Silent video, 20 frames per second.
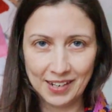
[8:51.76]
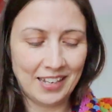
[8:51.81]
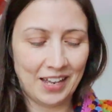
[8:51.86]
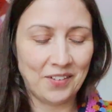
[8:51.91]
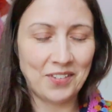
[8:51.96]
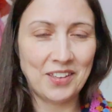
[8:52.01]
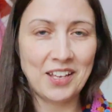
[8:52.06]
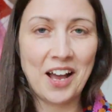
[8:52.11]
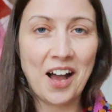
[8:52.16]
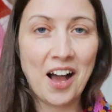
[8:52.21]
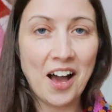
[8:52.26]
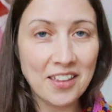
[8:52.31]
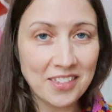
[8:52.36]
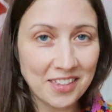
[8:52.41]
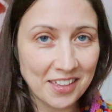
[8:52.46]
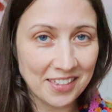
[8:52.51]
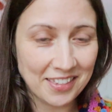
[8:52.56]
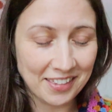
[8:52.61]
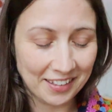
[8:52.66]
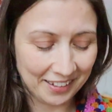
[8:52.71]
Now the
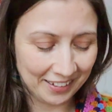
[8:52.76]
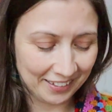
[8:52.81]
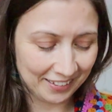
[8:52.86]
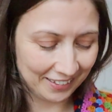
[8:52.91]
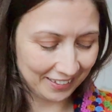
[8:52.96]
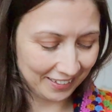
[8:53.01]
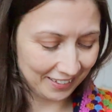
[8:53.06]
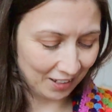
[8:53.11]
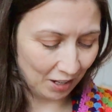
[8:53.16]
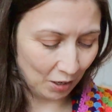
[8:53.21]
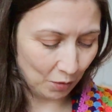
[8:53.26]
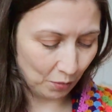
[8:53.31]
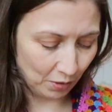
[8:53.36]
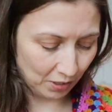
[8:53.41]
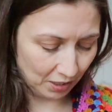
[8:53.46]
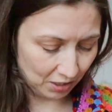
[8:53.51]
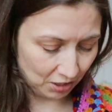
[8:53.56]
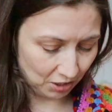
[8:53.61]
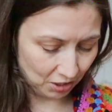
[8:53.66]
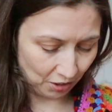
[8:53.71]
other thing that I
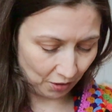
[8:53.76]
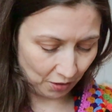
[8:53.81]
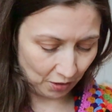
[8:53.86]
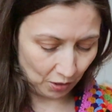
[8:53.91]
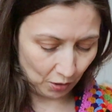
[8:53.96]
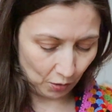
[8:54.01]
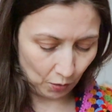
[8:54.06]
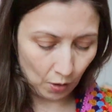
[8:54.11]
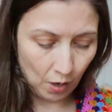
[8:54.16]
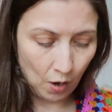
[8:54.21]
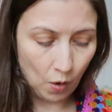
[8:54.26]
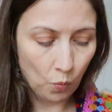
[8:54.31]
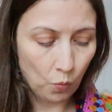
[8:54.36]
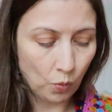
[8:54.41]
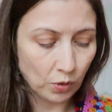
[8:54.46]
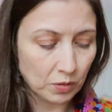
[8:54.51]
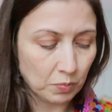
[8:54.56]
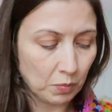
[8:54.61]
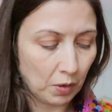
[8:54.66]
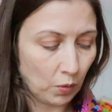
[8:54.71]
wanted to show you
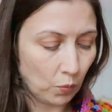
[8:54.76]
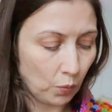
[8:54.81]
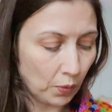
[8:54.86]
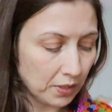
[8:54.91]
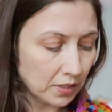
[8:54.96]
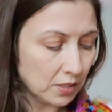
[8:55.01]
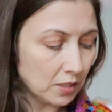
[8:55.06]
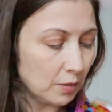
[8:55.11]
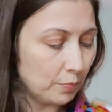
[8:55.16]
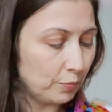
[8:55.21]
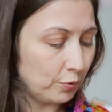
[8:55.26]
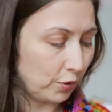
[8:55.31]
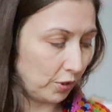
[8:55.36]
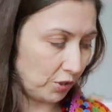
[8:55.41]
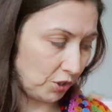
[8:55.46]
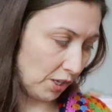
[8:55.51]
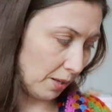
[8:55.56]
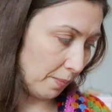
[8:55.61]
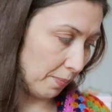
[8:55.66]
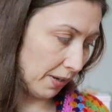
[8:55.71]
was my winter
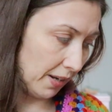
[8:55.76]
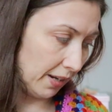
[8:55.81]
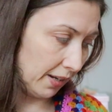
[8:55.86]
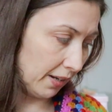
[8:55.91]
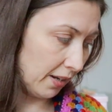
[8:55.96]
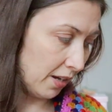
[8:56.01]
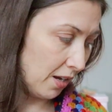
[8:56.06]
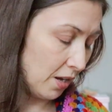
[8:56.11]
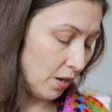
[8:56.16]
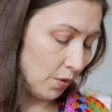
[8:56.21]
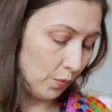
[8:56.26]
project bag,